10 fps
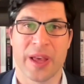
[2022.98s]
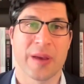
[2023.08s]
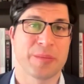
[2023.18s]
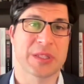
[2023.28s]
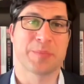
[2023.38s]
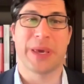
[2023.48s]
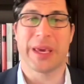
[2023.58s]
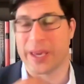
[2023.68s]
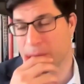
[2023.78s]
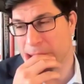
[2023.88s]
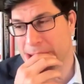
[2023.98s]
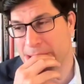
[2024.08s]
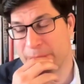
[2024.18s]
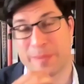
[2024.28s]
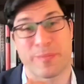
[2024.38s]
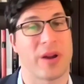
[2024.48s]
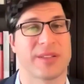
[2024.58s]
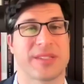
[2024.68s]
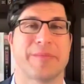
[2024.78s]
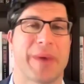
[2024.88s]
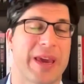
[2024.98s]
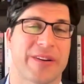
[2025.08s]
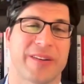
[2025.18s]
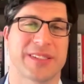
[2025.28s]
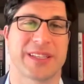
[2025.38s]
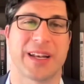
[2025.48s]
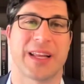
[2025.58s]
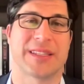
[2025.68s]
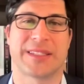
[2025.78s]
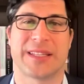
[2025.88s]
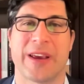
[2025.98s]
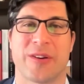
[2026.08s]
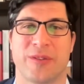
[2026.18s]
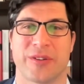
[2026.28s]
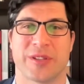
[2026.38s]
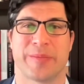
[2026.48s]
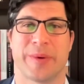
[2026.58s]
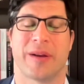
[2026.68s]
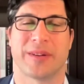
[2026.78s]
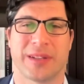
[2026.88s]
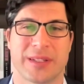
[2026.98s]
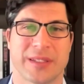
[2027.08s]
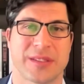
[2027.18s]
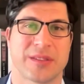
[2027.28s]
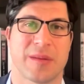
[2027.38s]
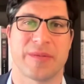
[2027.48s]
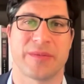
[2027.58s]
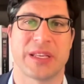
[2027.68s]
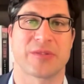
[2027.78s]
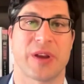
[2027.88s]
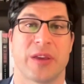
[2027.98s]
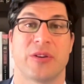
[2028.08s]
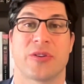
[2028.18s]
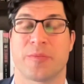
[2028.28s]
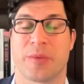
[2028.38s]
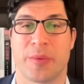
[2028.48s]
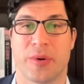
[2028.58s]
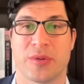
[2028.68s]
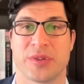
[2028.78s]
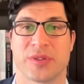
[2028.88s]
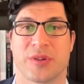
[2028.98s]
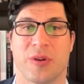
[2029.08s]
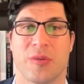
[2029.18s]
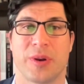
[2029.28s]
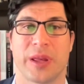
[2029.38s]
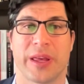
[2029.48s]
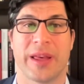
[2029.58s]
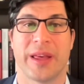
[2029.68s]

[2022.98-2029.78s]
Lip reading: But speaking with policymakers and stakeholders about some of these regulatory proposals globally,